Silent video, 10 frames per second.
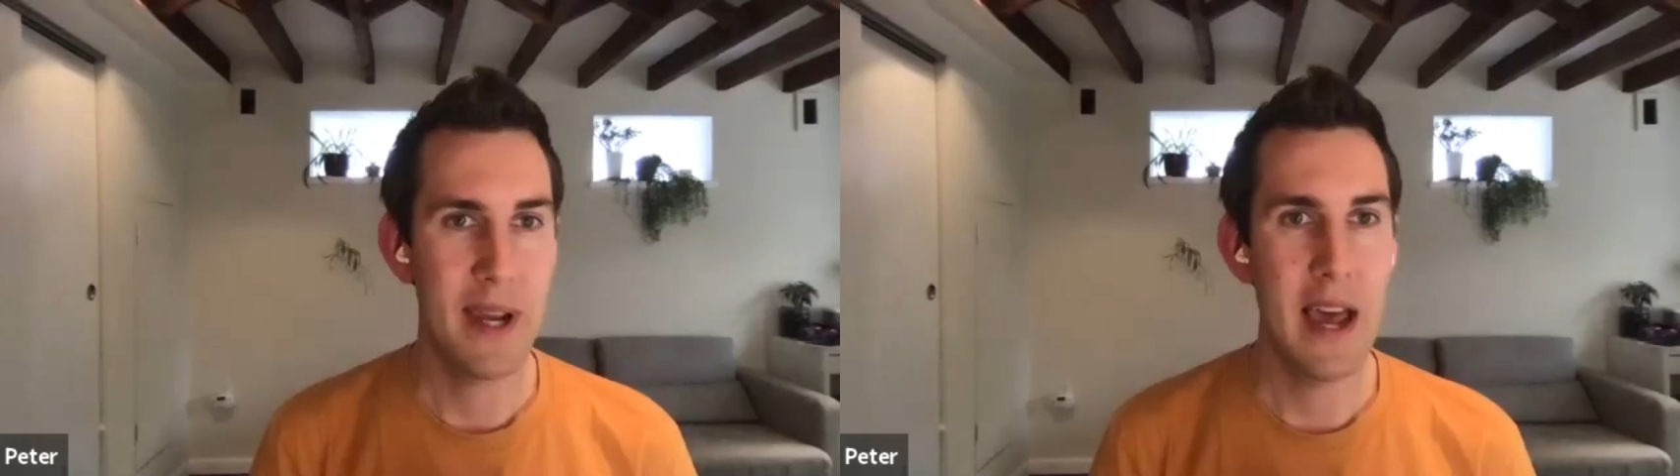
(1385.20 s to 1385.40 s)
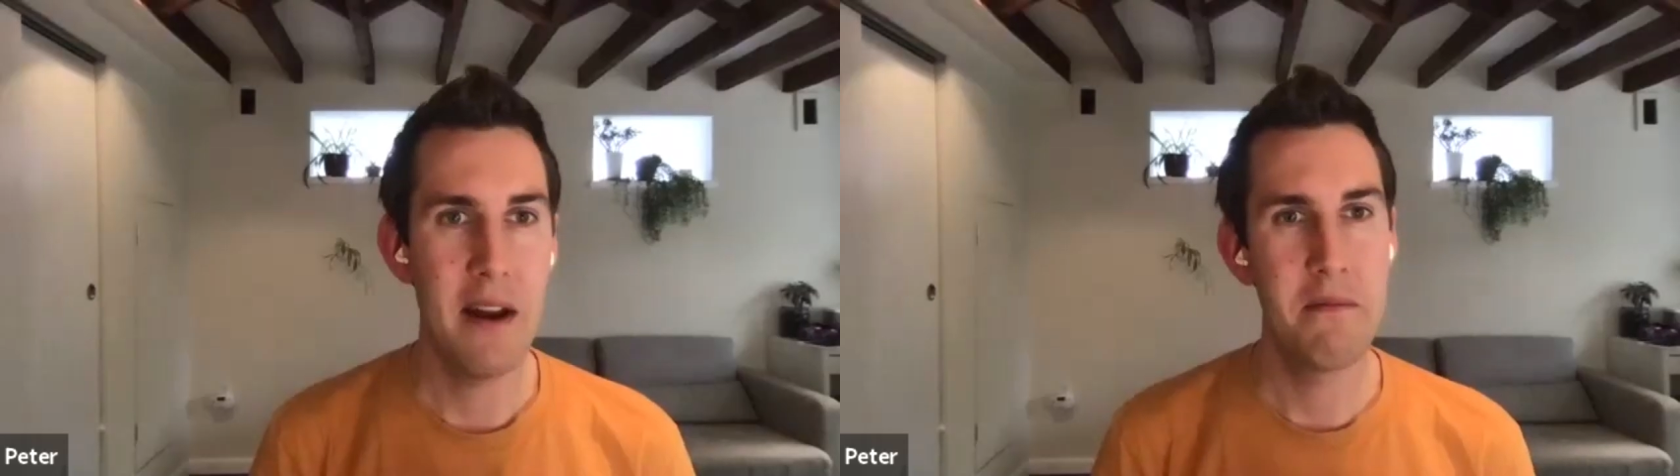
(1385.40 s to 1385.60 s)
we
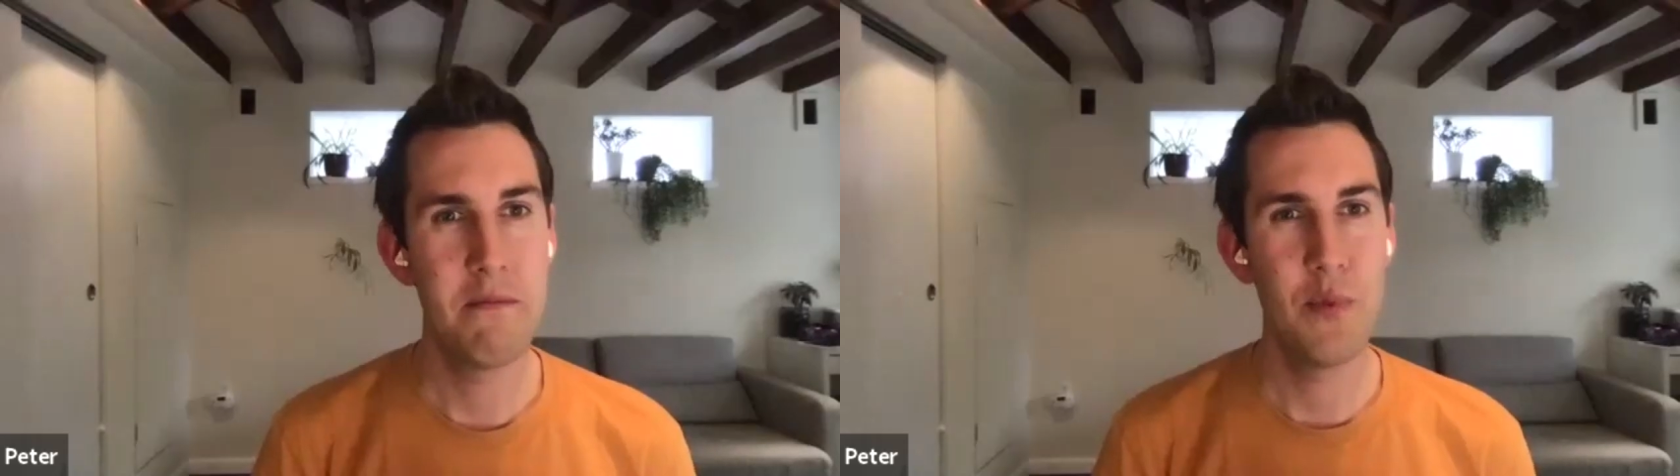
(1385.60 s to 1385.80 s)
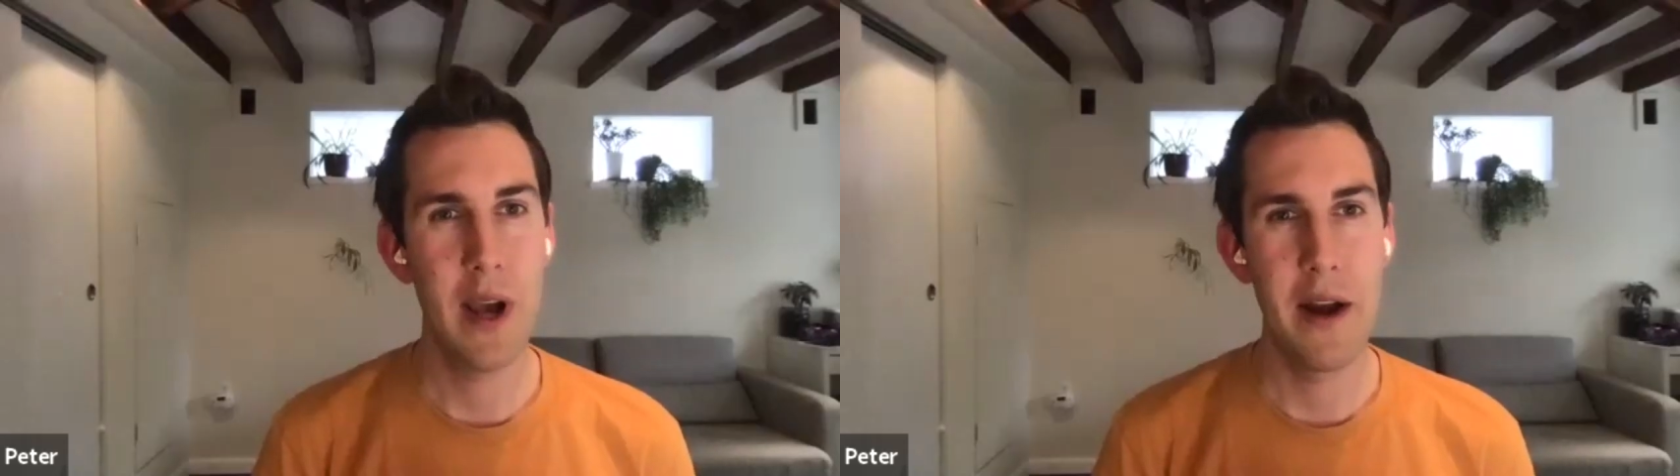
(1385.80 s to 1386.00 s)
kind of,
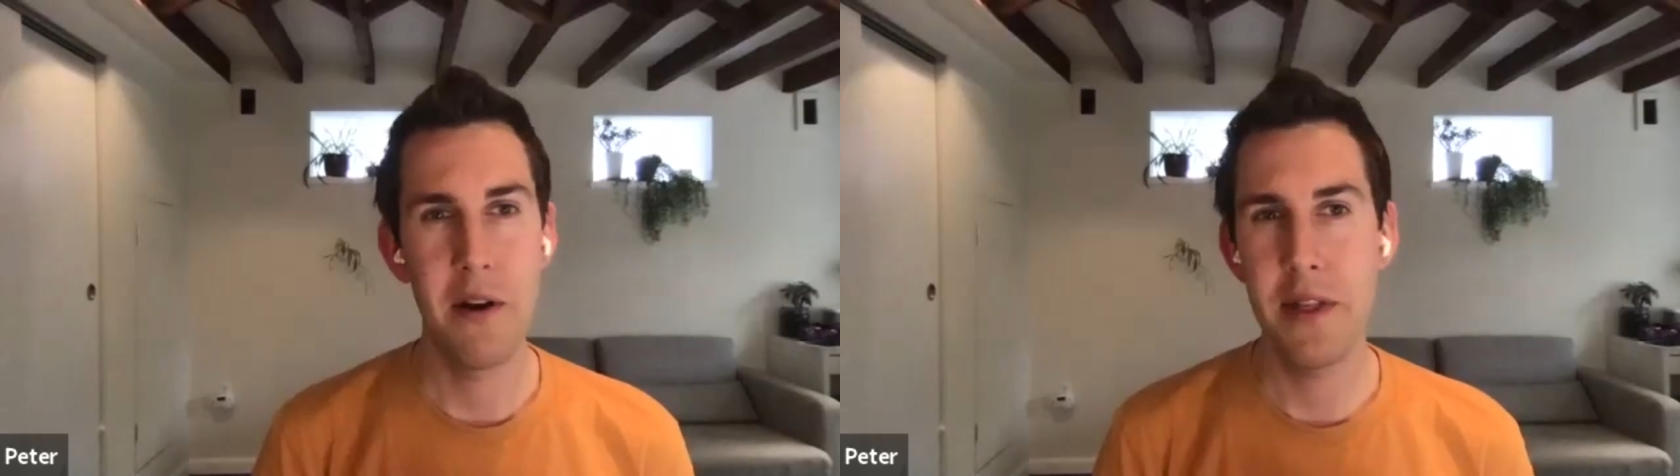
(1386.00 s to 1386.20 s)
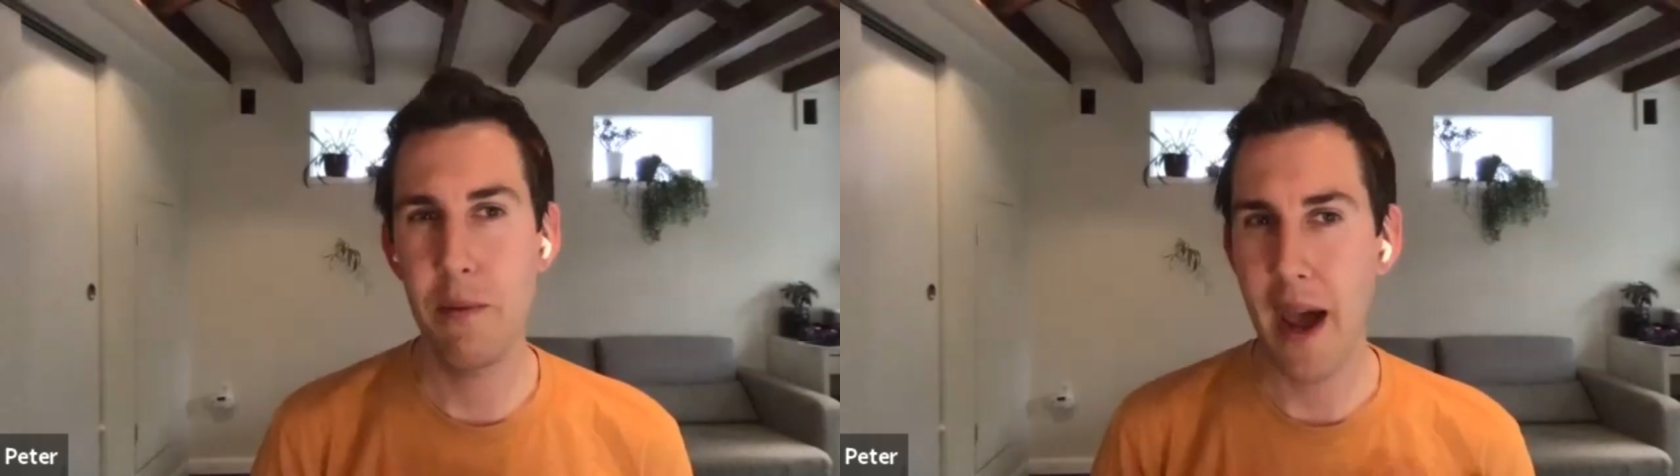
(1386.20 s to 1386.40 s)
we, I
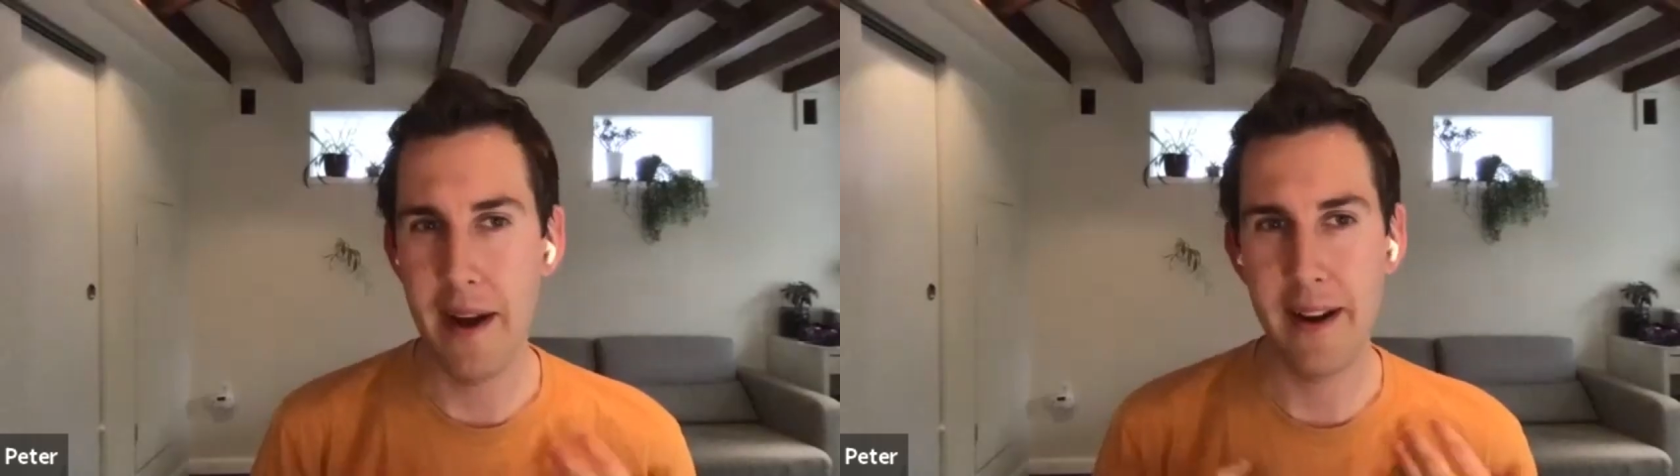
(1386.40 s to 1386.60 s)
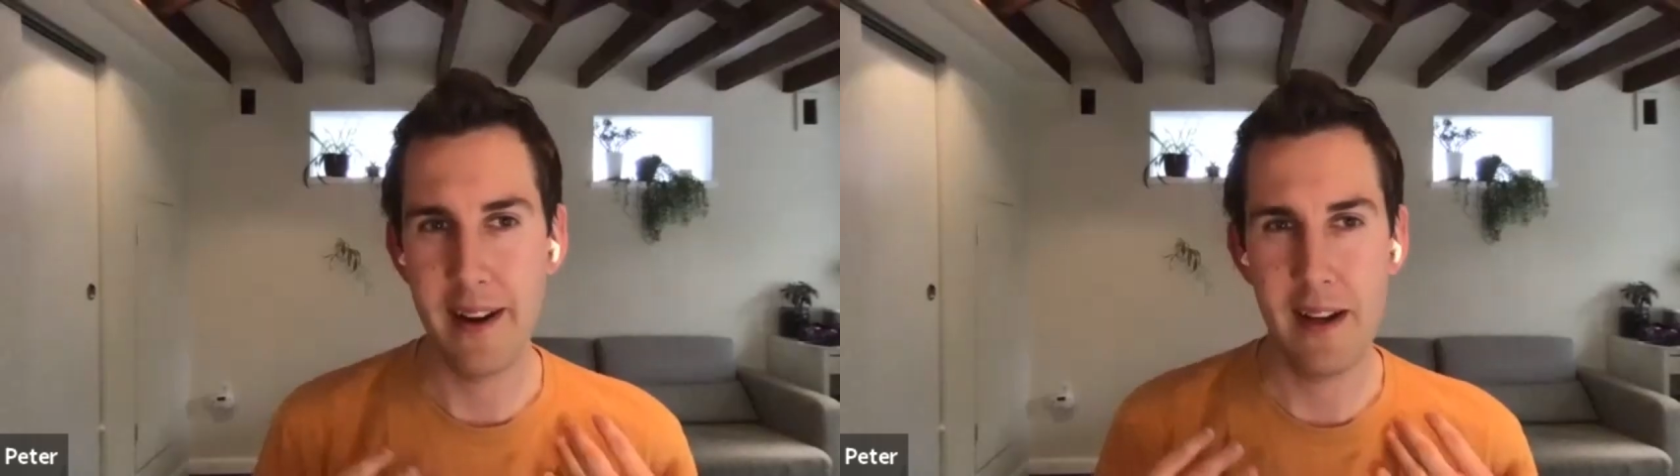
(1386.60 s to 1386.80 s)
don't think we
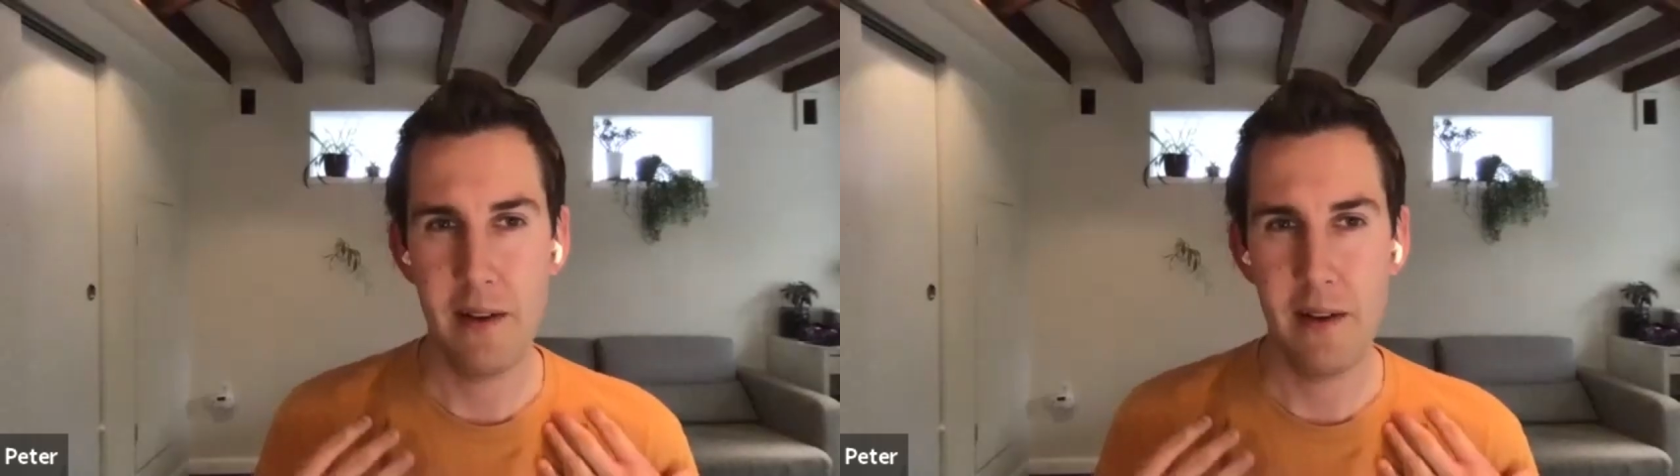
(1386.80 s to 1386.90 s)
had a